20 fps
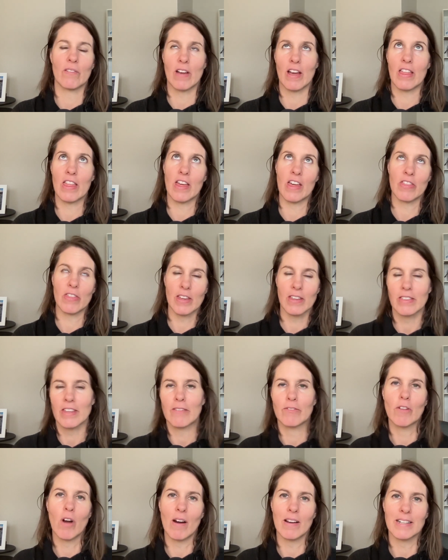and I think
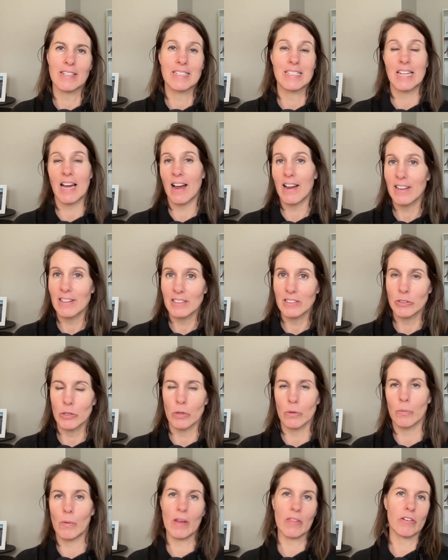they've got it dialed,
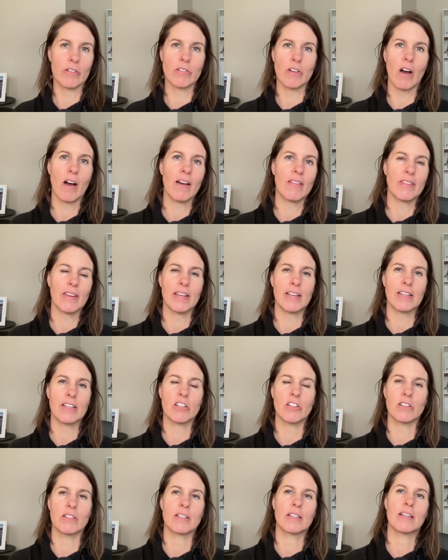or whether or not they
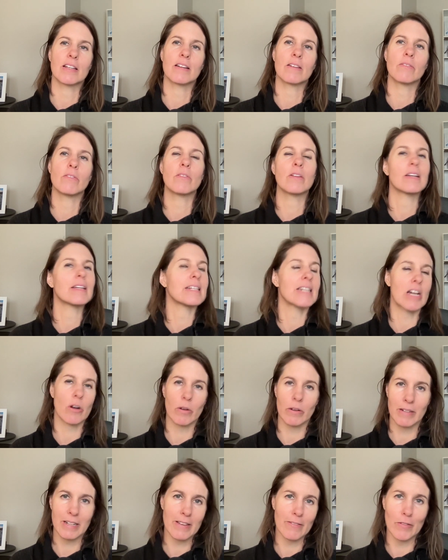could
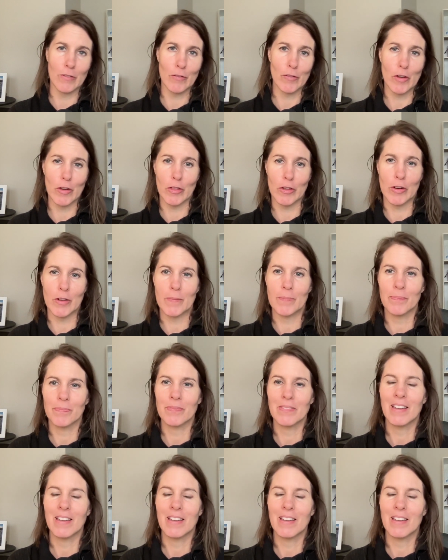narrow it even further.